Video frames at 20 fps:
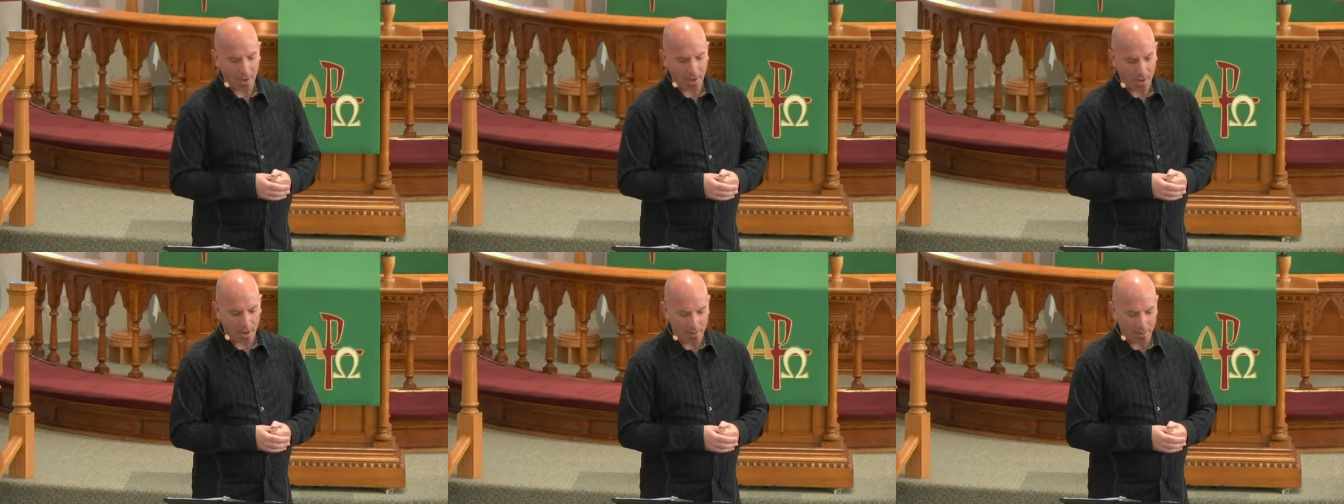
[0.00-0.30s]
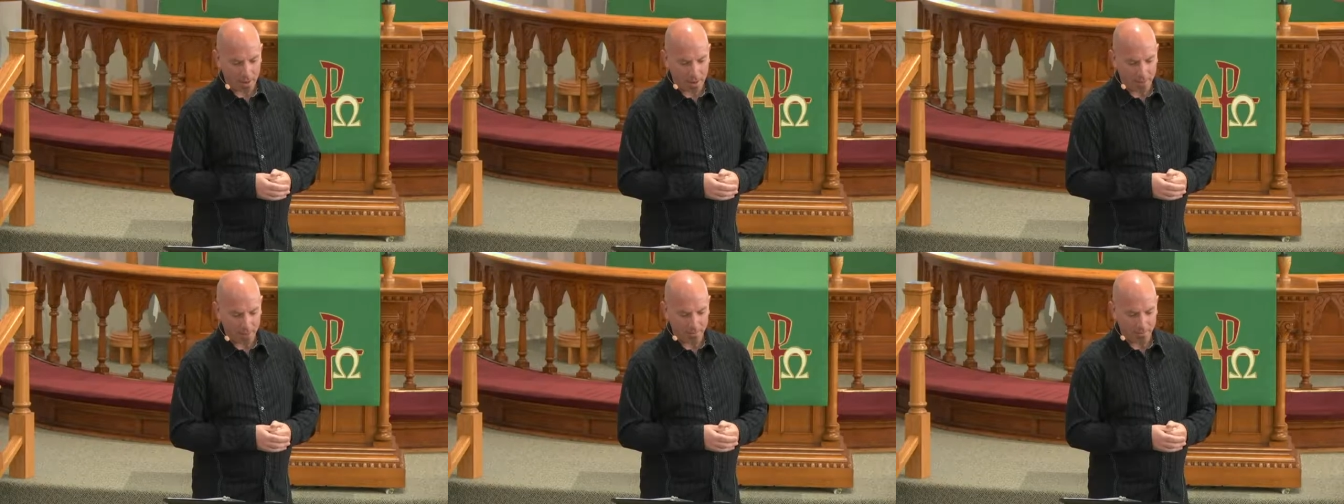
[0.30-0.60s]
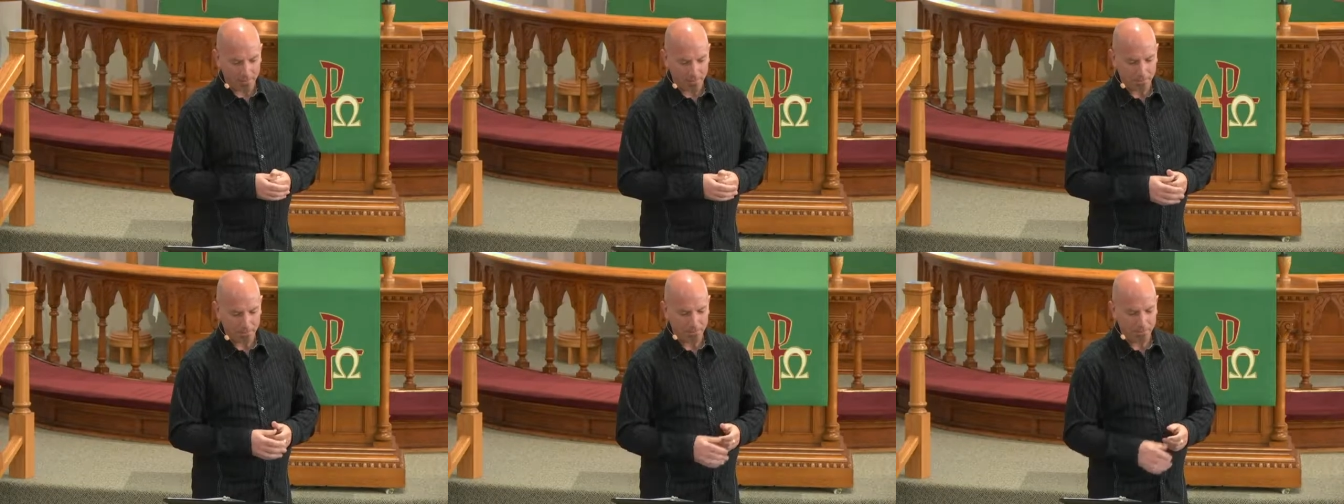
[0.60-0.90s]
Amen.
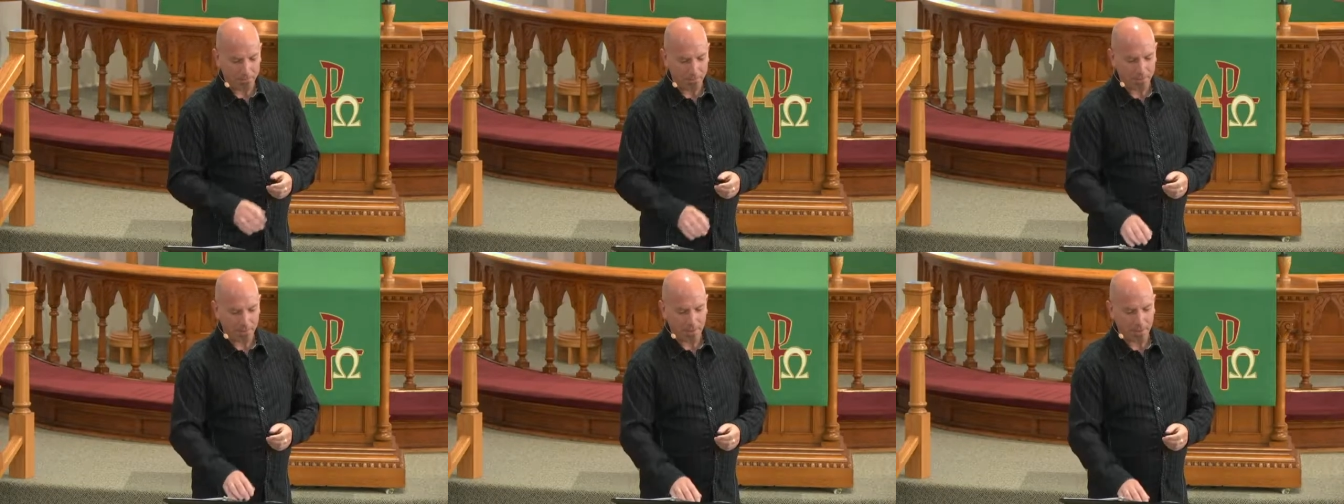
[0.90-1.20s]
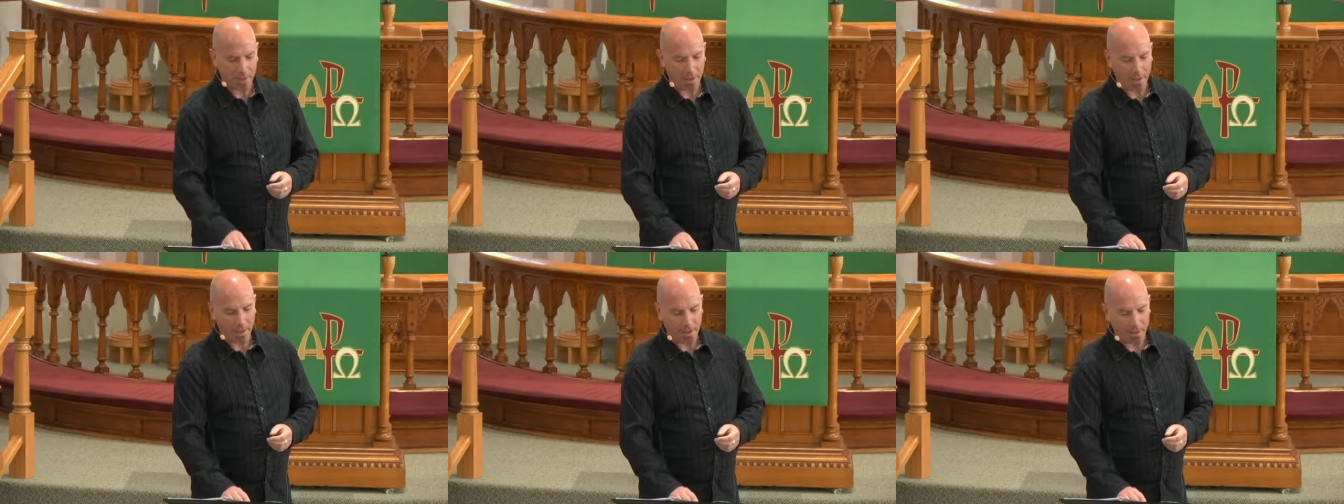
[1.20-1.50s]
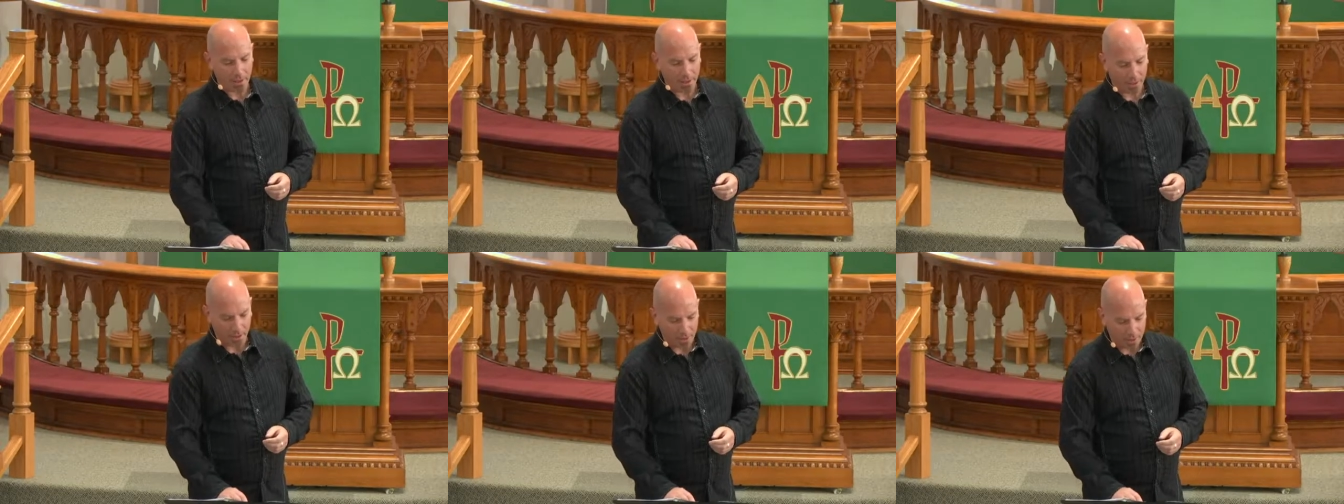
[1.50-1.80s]

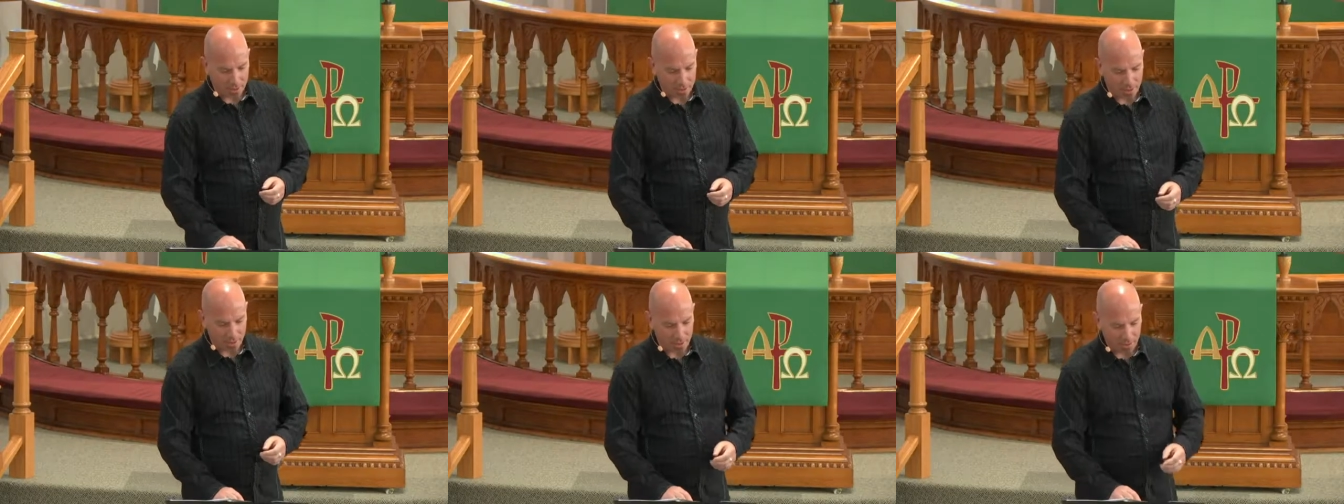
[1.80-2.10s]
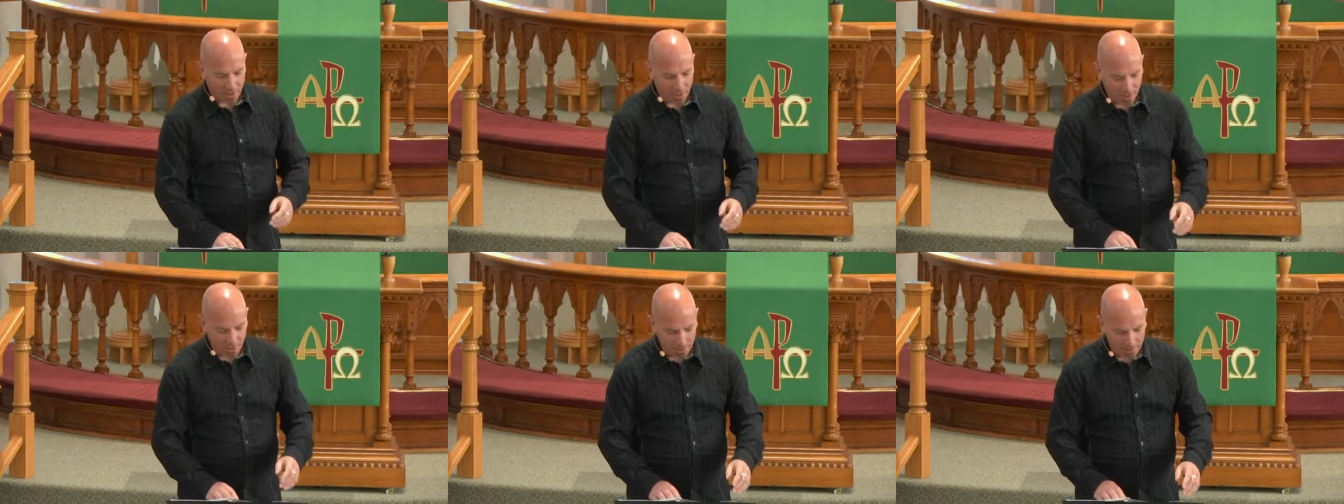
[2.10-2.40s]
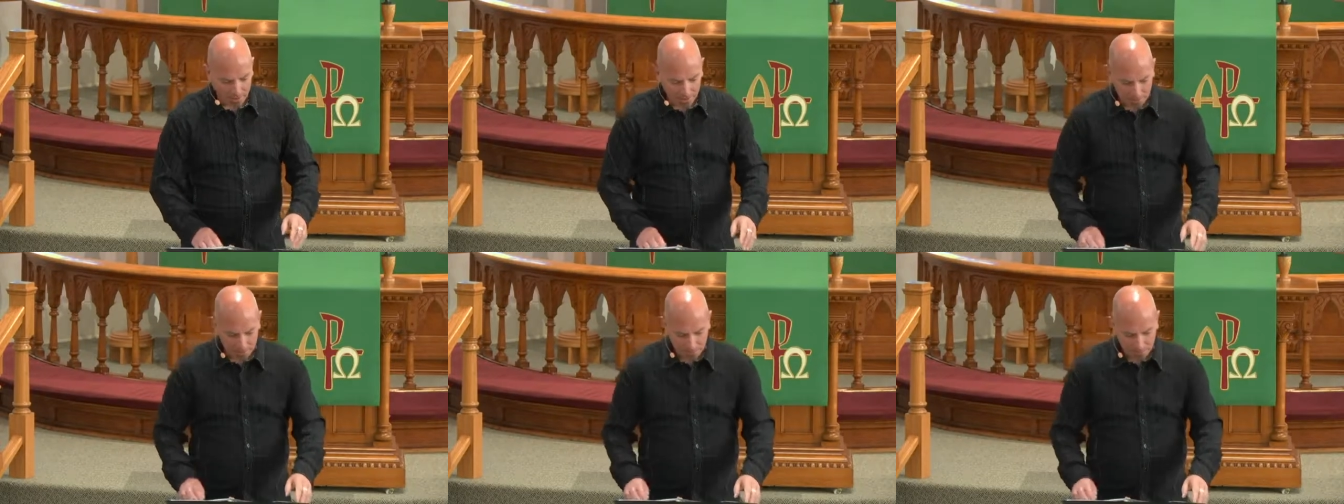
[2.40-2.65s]
Thanks be to God.